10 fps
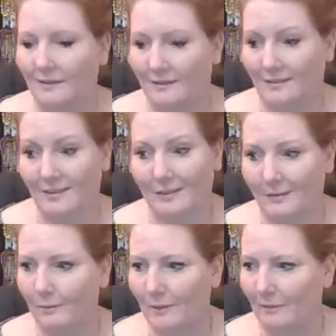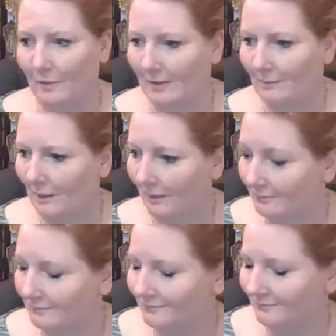That's how I know it will happen.
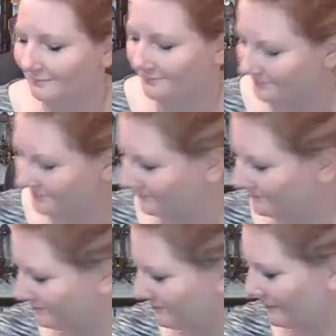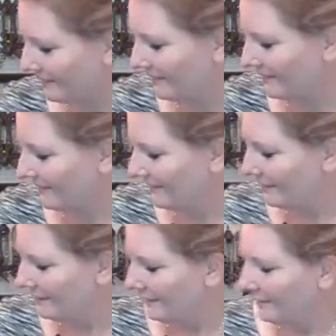
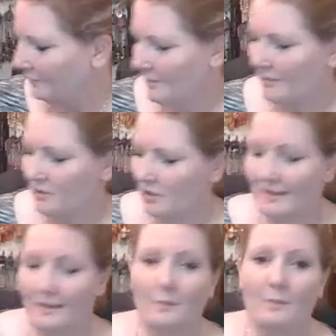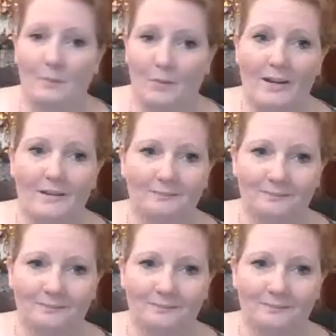So we're going to try to keep them upright.